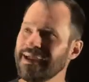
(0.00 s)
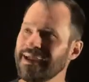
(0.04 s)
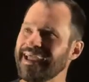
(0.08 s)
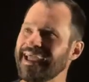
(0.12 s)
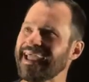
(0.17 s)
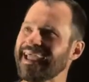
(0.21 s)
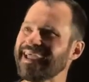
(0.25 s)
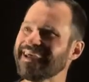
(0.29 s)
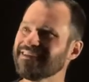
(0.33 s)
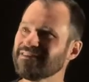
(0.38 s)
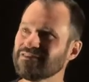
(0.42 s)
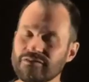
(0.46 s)

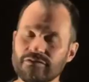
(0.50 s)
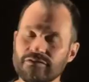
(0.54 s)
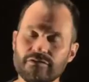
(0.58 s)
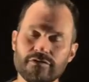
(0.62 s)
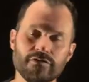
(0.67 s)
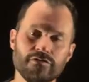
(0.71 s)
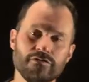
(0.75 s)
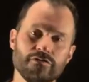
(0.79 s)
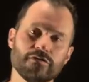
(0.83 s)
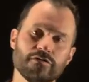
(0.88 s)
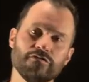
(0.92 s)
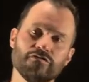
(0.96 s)
and so that
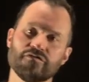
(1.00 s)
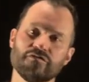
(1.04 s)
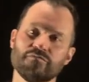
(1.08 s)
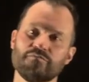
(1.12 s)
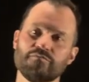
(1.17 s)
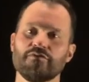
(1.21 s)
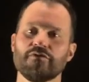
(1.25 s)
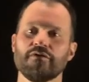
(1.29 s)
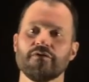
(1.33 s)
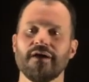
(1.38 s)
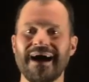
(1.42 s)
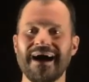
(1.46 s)
you can
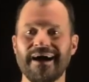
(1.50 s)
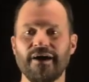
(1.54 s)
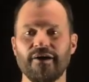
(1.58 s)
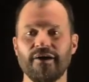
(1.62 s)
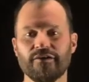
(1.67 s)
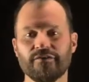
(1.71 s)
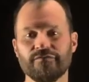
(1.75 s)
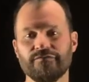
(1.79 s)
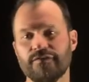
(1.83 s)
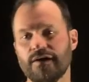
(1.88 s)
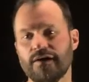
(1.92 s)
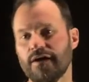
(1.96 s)
support higher
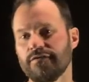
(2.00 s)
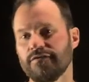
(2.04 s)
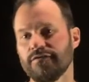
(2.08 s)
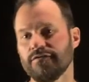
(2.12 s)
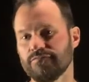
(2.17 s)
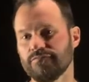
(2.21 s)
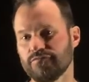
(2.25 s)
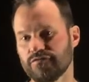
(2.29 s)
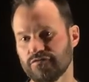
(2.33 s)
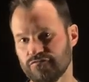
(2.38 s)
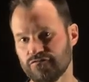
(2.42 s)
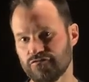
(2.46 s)

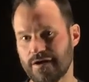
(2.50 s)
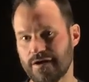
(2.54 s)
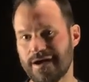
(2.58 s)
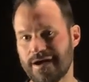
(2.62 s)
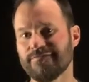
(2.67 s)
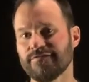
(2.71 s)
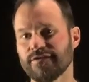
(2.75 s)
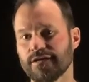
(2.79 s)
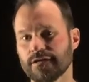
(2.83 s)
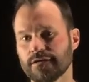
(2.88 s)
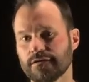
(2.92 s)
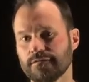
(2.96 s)
volumes of traffic.